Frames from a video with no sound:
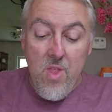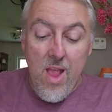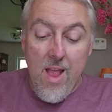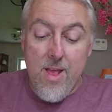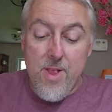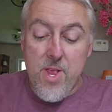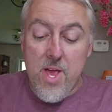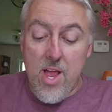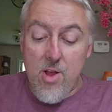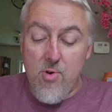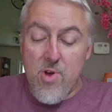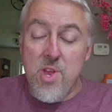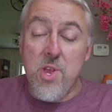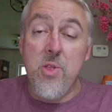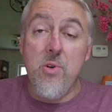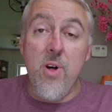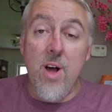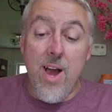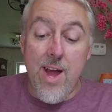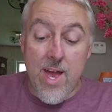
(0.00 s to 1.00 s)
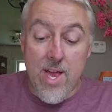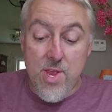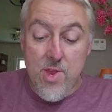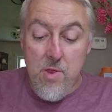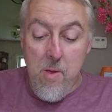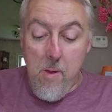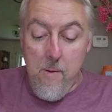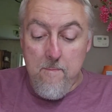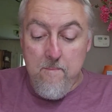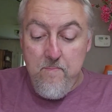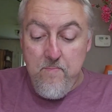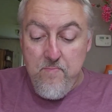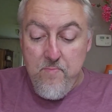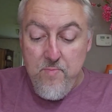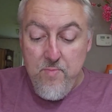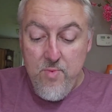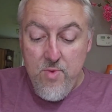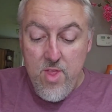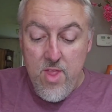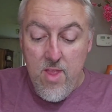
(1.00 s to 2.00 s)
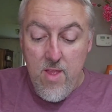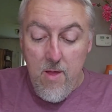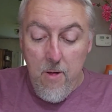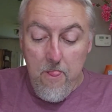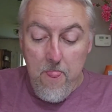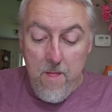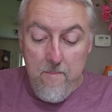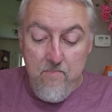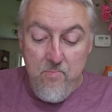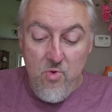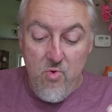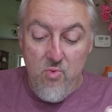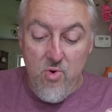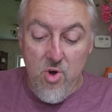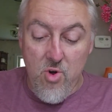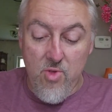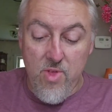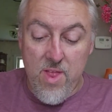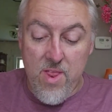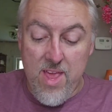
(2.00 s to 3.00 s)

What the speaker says: It's like crystallized, rolled